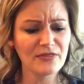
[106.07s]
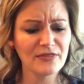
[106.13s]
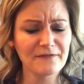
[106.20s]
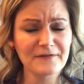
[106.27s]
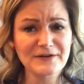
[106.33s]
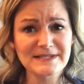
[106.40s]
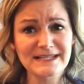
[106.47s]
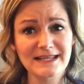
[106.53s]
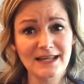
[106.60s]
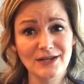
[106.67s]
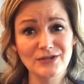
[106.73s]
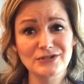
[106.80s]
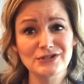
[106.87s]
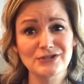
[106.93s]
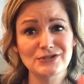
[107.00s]
the first thing that
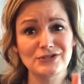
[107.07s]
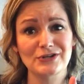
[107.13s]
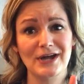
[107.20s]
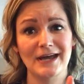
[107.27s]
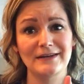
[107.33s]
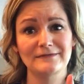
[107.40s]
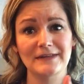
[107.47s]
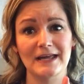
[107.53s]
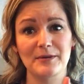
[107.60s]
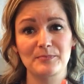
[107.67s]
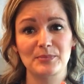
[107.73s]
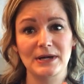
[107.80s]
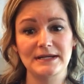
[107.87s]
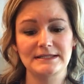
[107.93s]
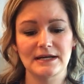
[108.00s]
you do is you kind of like
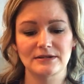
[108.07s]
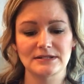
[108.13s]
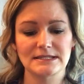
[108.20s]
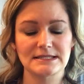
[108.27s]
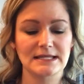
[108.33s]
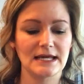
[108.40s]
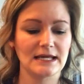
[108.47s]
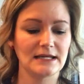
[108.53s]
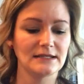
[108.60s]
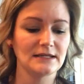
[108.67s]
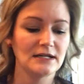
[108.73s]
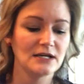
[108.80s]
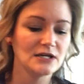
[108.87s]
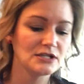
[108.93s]
break down the skin.